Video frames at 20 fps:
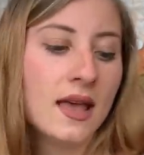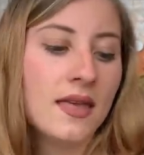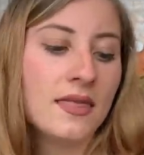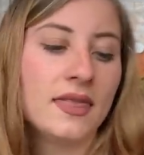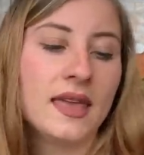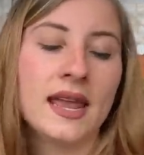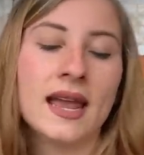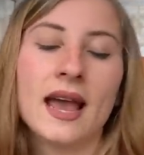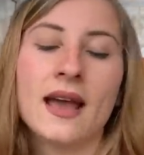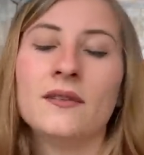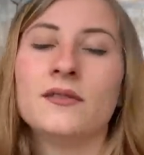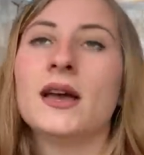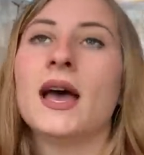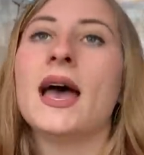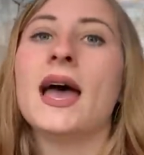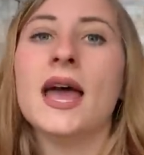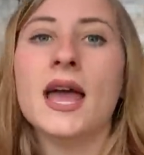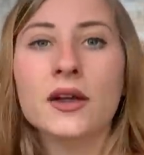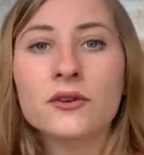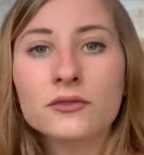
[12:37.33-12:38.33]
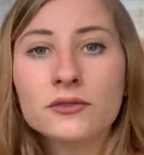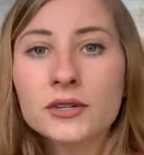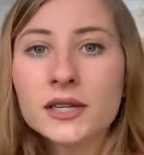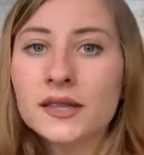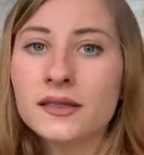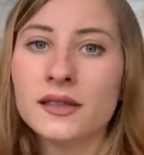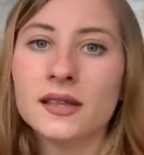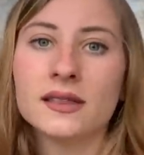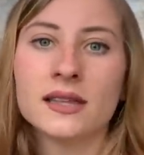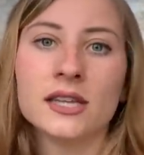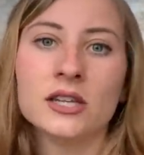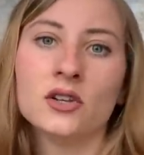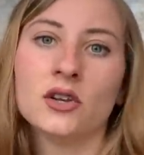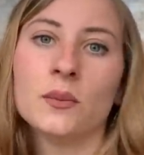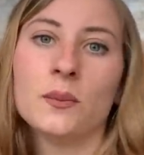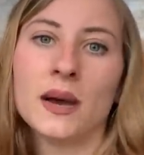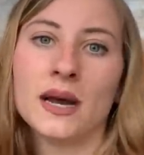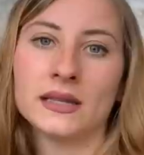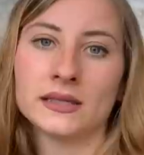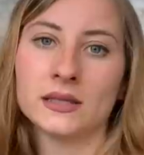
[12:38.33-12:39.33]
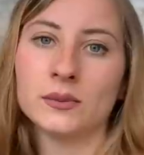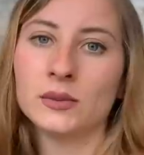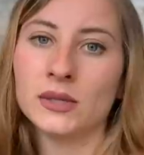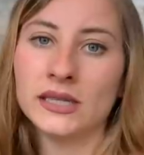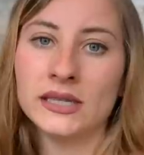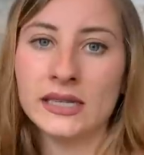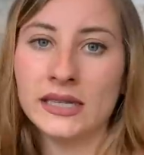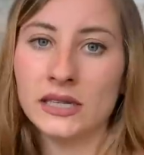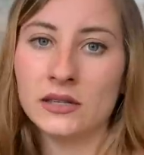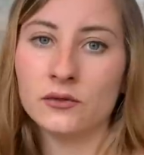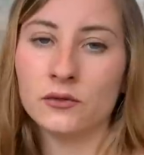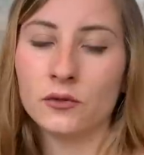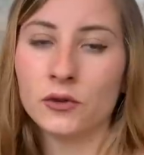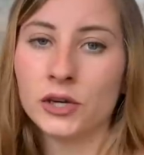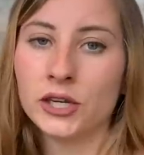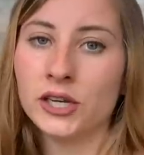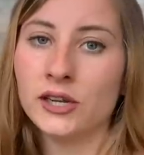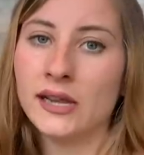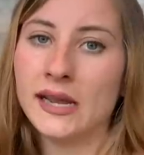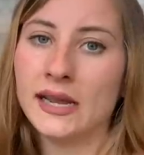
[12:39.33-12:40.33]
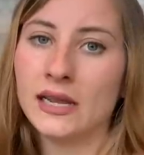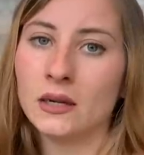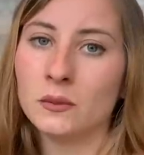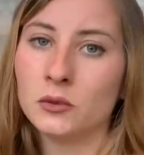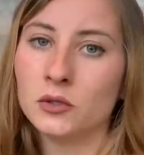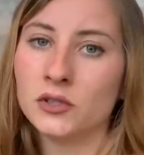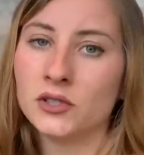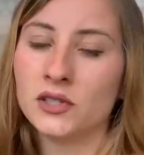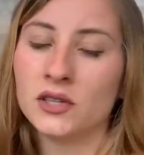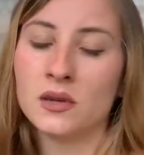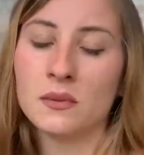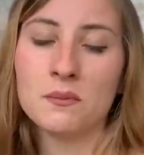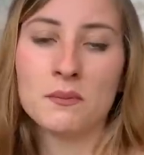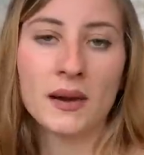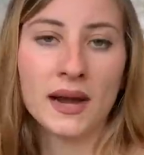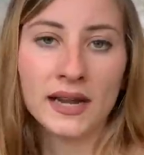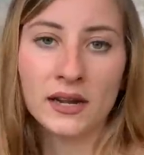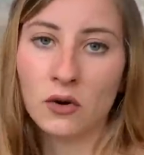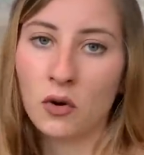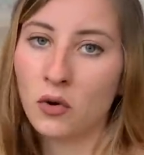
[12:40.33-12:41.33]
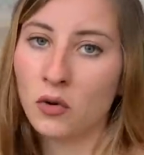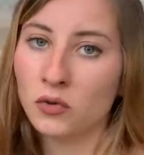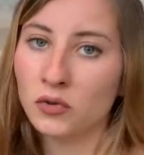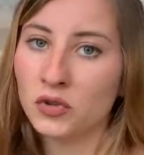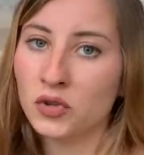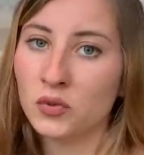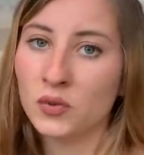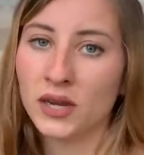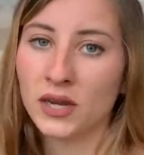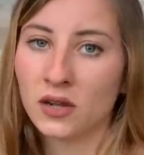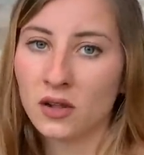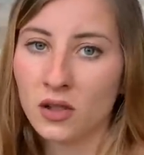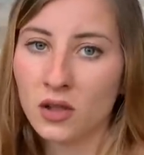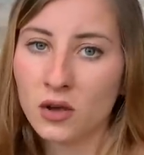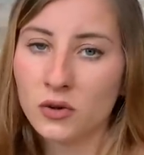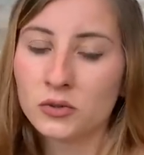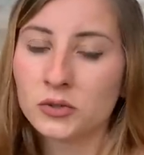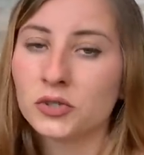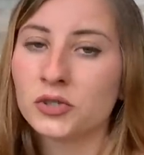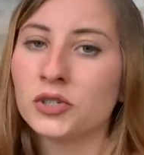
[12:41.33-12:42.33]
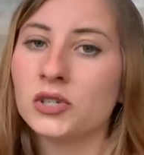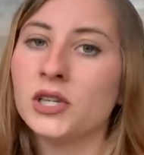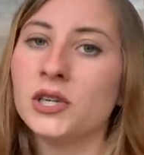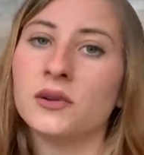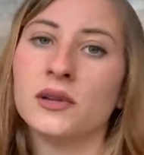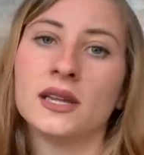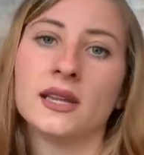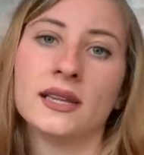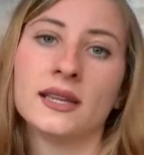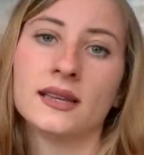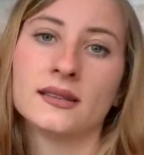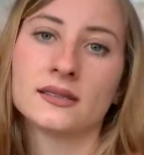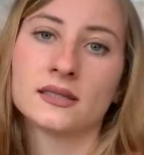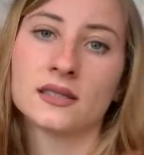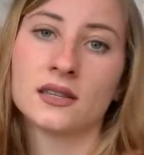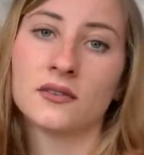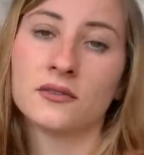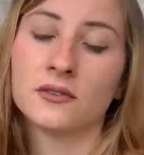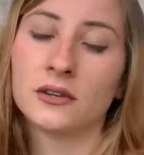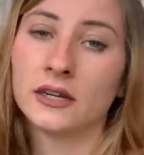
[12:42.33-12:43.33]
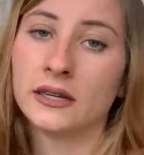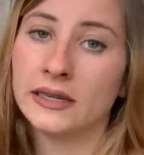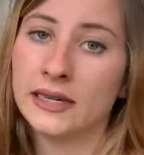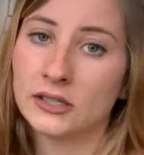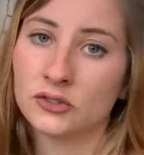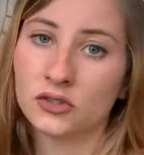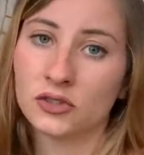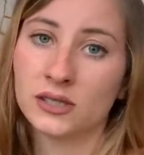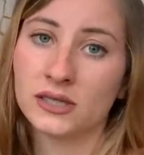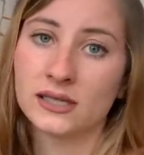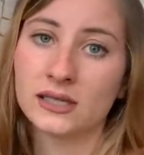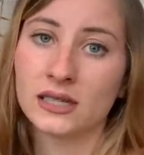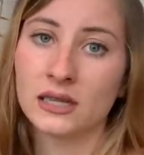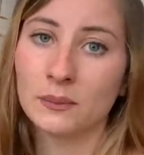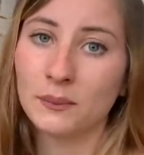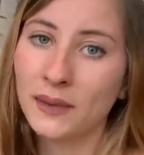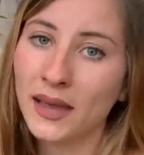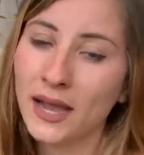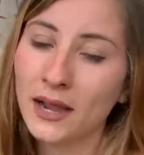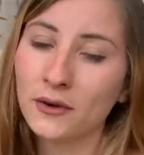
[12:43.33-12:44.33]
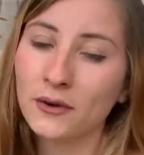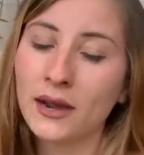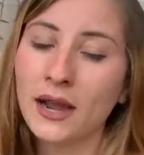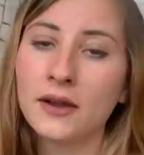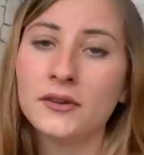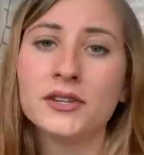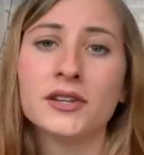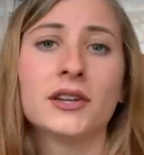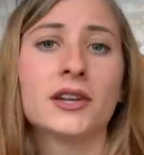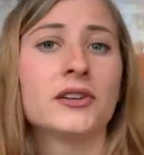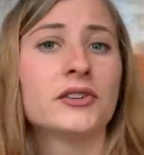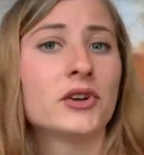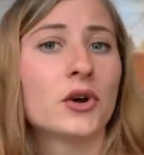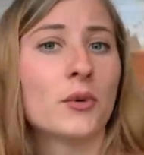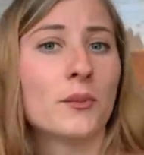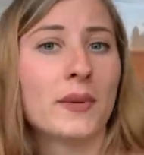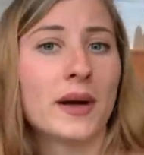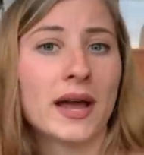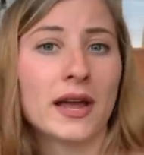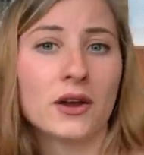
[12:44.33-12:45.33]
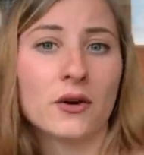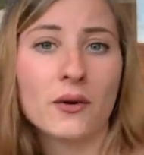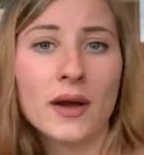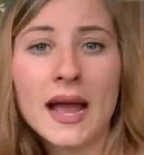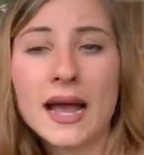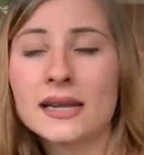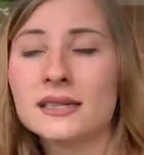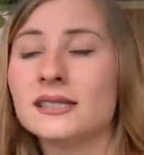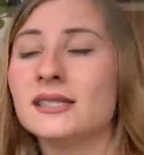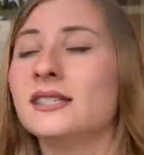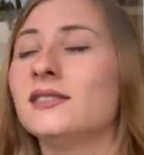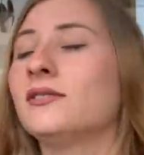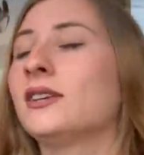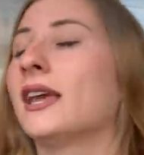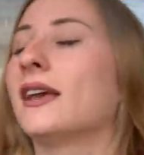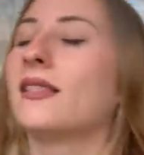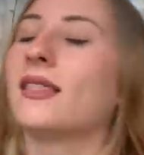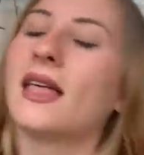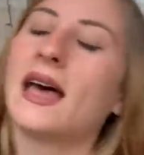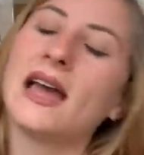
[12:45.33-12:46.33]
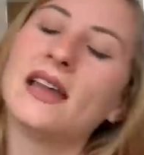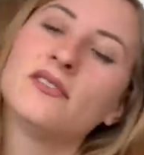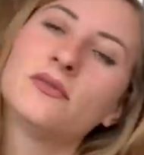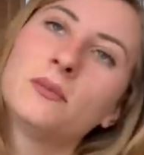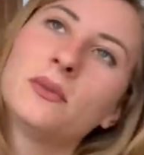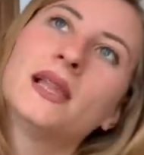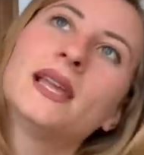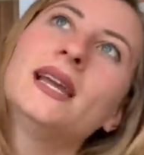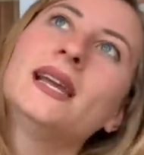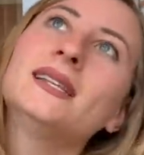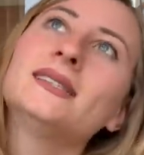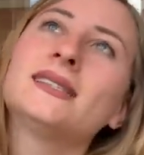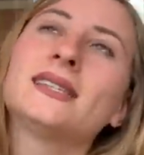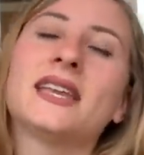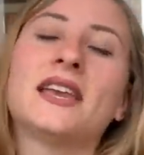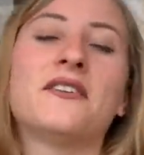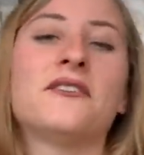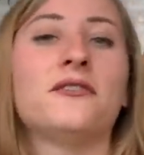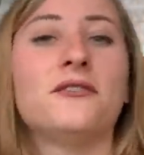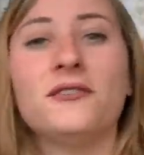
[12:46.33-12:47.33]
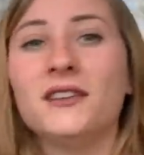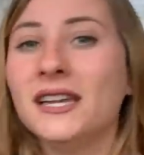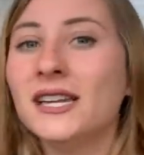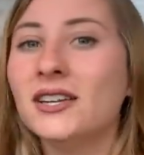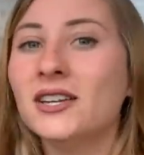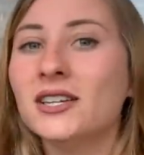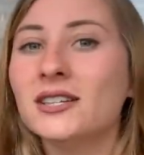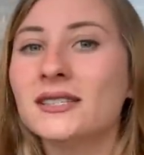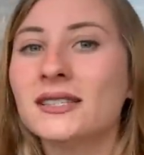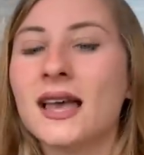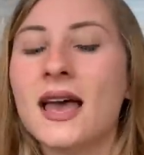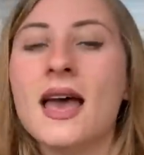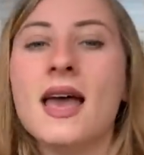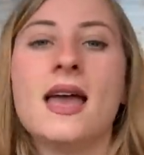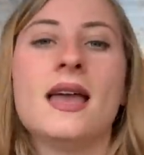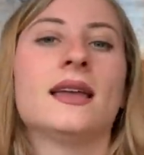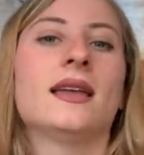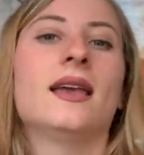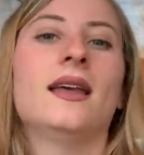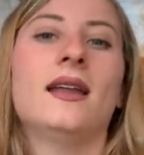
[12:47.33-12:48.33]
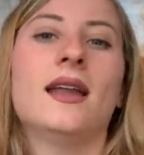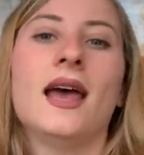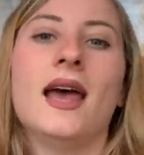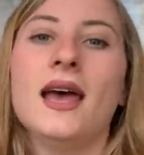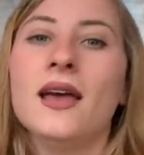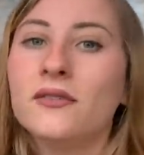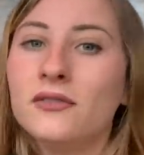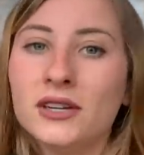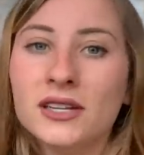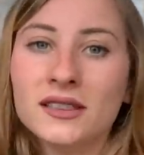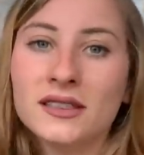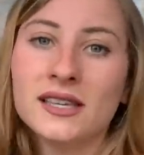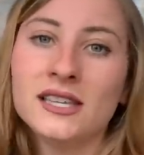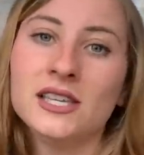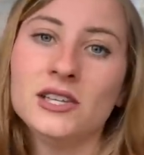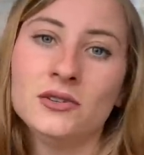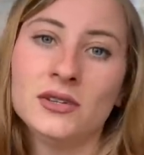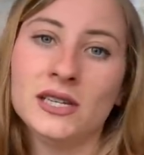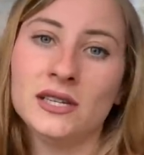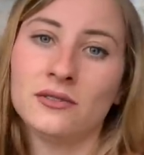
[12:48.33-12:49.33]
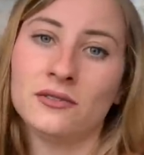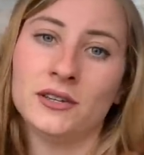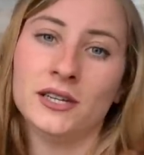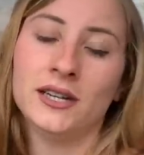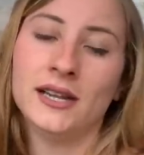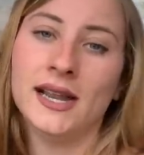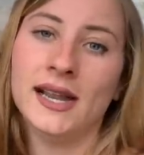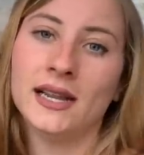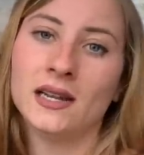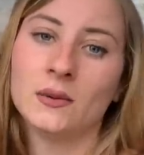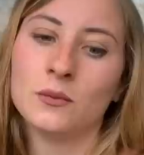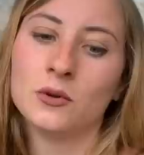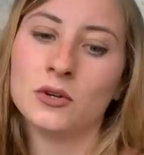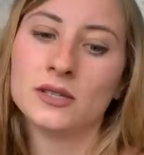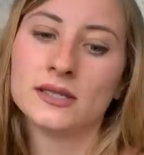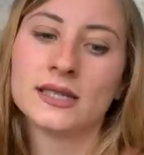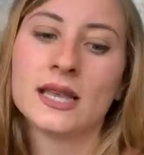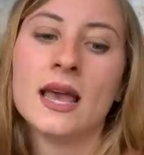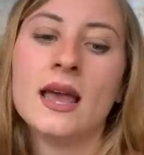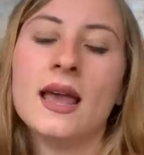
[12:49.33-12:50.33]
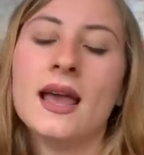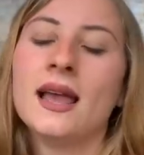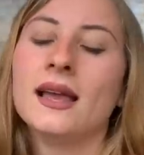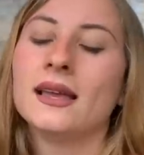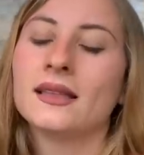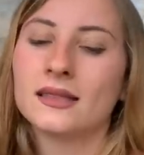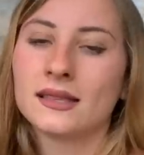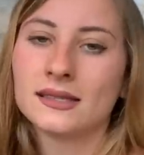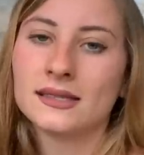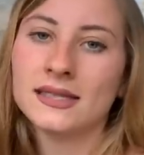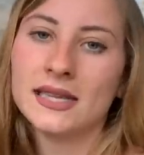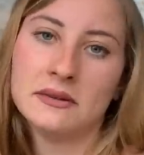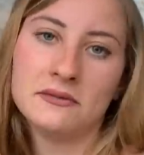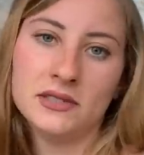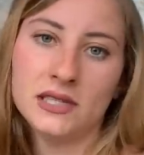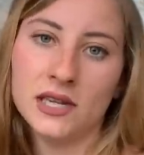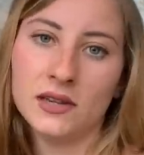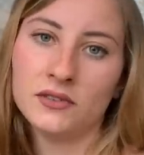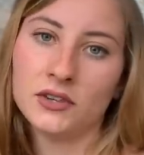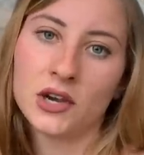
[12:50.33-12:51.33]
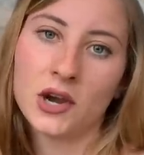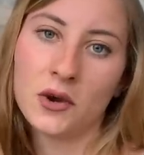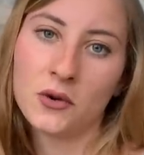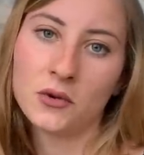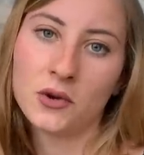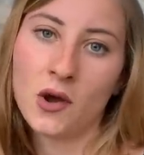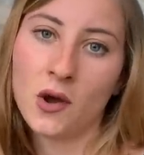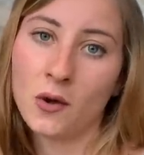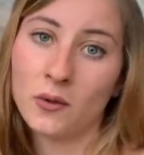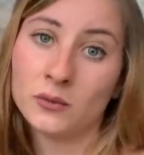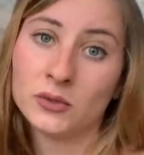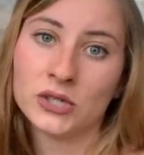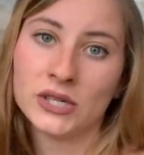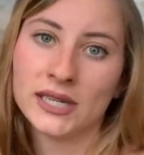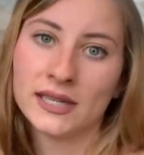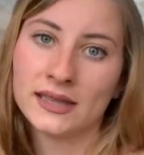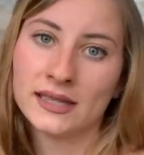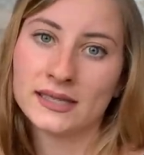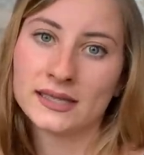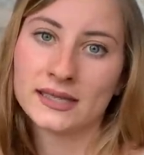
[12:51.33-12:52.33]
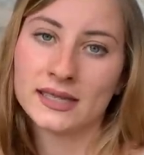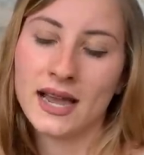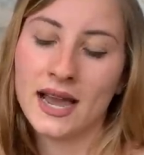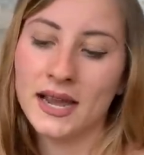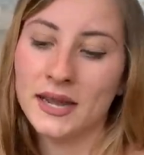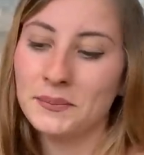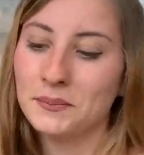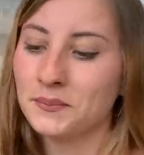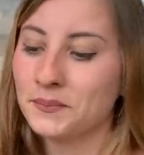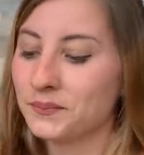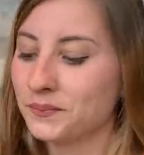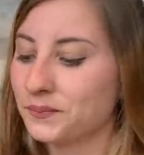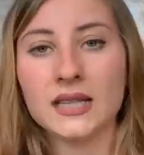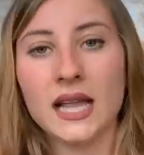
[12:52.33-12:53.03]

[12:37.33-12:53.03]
They have everything that you could possibly need for your animals. You can buy a whole new enclosure. You can get stuff for a naturalistic background. You can go bioactive, get live plants, get feeders, get everything you need for your animals at the safety of your own home during this time.